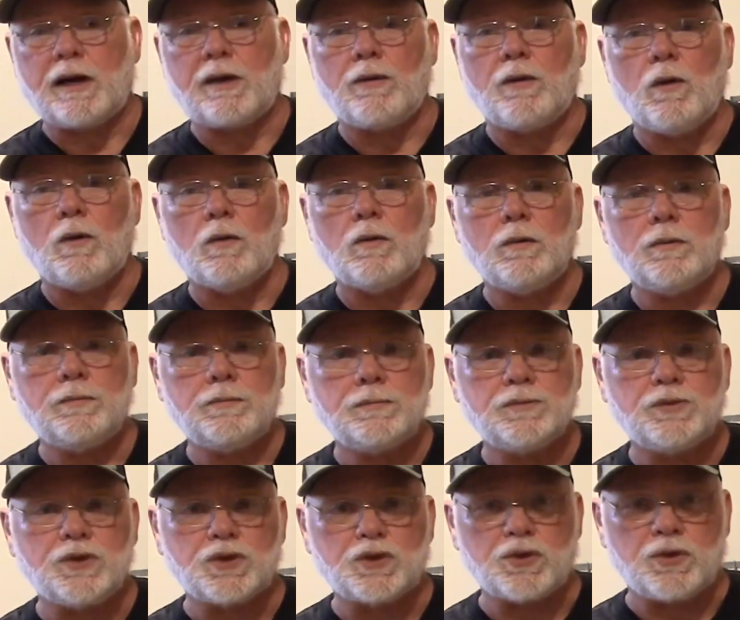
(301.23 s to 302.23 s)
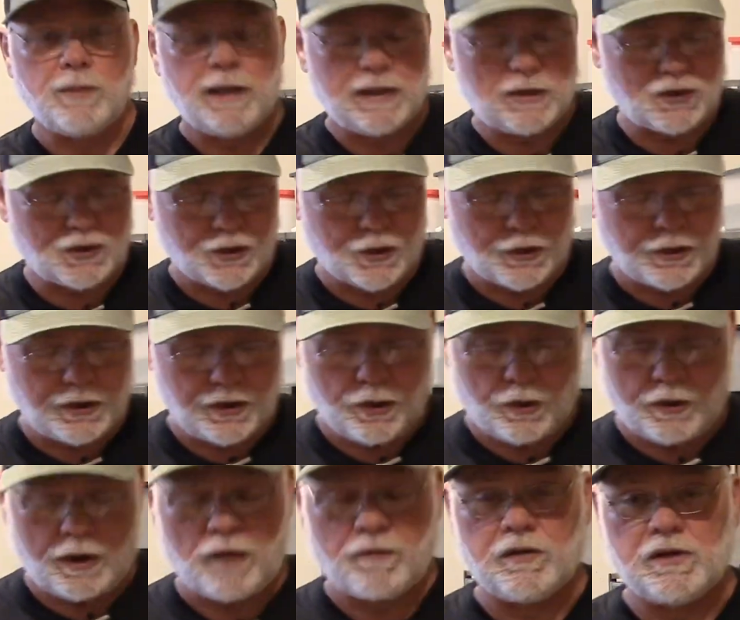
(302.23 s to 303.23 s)
of the hole, just to make sure, you
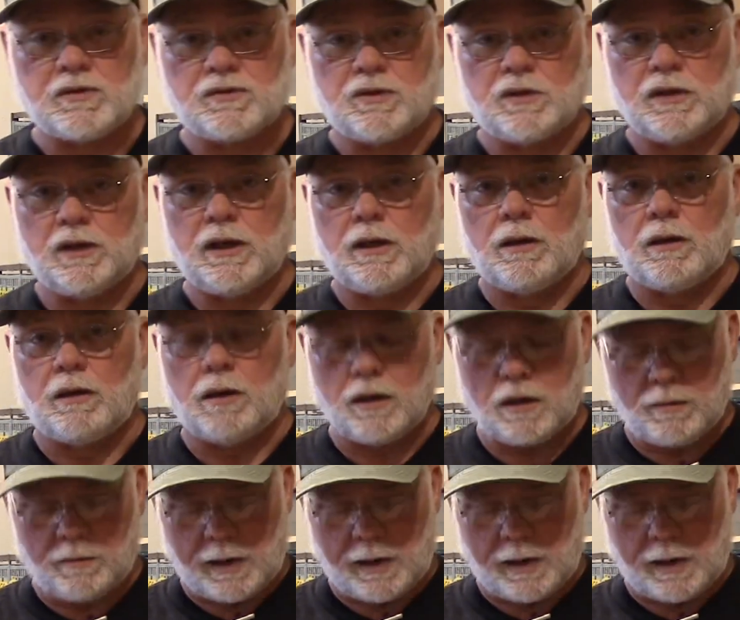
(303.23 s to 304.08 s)
know, nothing's going to get hung up